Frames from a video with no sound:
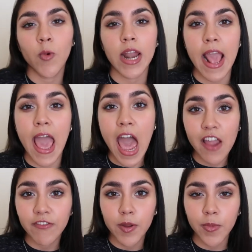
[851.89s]
what I
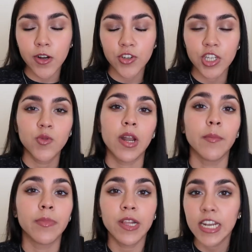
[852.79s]
have repurchased, what
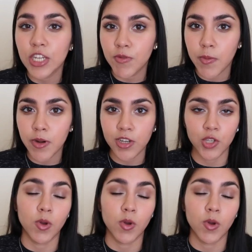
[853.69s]
I'm planning to repurchase,